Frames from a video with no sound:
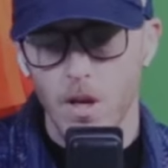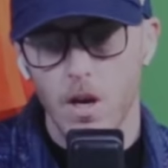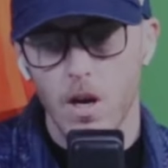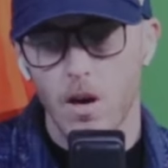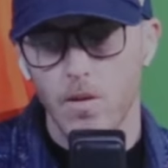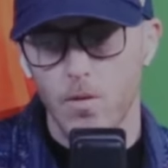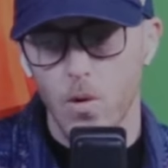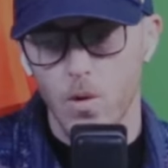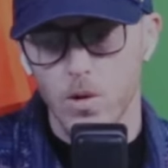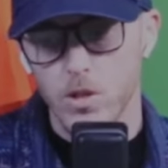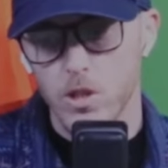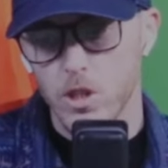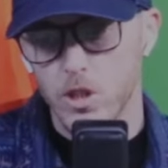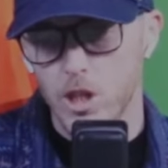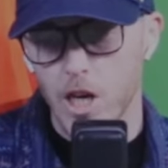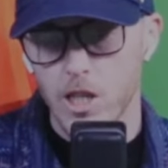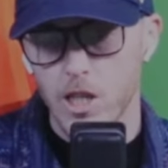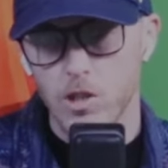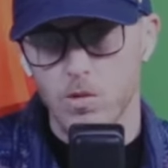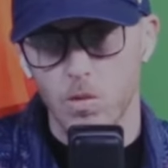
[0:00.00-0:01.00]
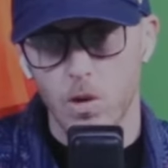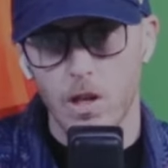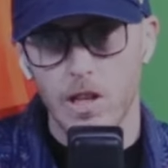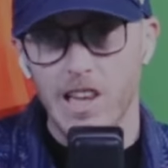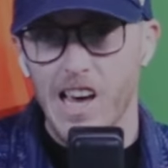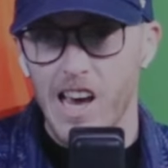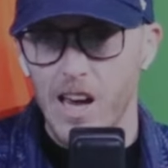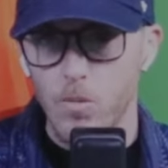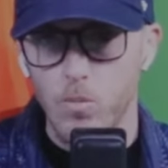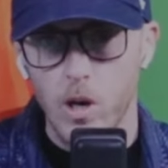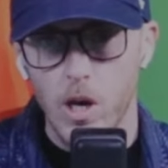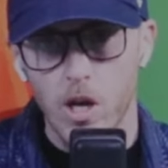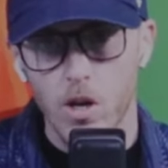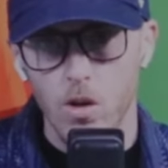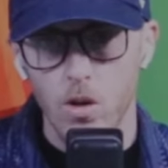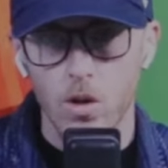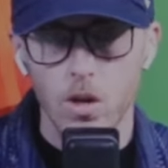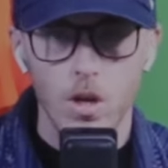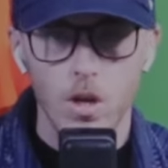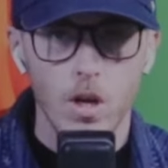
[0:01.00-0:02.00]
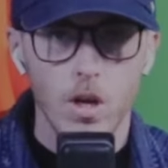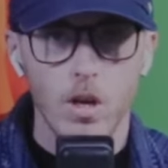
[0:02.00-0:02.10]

of course, the Jets were a lot better